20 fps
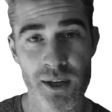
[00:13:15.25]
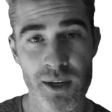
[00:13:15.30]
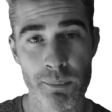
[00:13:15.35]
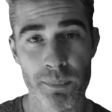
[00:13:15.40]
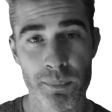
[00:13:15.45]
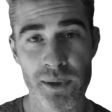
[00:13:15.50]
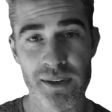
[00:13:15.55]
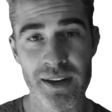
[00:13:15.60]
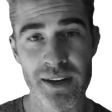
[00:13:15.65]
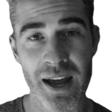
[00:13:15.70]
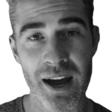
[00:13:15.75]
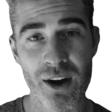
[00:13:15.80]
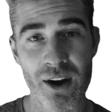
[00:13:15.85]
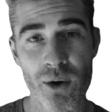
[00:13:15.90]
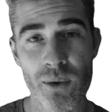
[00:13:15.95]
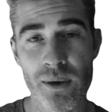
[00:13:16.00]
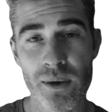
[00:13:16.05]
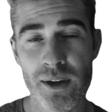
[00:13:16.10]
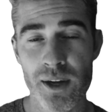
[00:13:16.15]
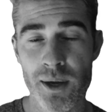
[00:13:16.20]
But
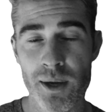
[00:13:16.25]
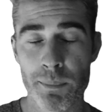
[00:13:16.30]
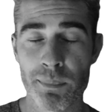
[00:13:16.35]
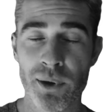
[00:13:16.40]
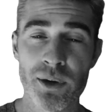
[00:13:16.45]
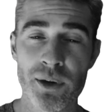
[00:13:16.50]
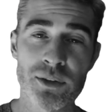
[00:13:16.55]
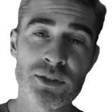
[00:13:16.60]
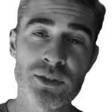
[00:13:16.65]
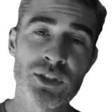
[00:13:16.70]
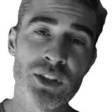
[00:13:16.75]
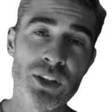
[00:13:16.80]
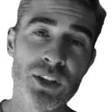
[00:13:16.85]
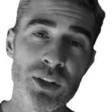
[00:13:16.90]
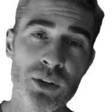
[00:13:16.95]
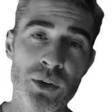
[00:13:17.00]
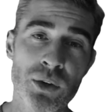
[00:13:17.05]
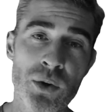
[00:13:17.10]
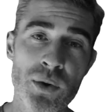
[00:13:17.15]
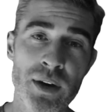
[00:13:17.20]
now part
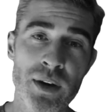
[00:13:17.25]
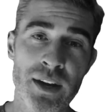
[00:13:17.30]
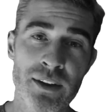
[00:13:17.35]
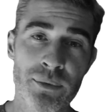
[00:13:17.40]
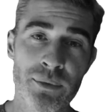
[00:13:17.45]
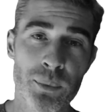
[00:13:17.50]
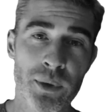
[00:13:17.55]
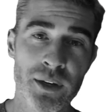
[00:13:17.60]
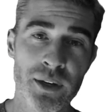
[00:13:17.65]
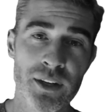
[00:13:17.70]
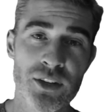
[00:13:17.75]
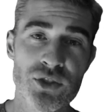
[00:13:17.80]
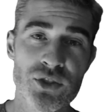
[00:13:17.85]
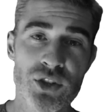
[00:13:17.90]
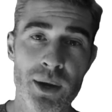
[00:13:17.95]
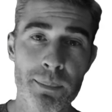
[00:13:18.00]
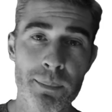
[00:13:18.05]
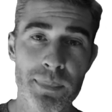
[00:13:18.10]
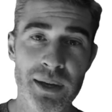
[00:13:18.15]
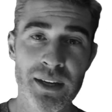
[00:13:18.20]
two is we're going to
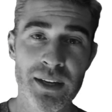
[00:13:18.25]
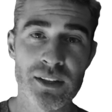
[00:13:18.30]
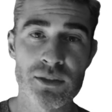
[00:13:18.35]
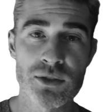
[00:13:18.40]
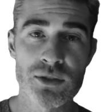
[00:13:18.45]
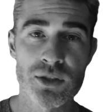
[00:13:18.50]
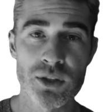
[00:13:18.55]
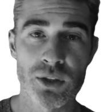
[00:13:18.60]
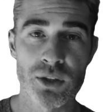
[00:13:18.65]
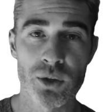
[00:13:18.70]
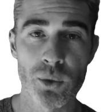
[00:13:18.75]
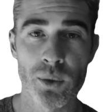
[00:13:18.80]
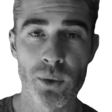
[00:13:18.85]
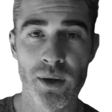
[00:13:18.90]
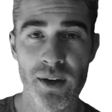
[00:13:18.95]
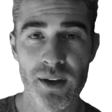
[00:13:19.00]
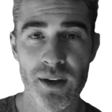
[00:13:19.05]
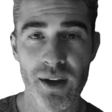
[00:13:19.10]
jump into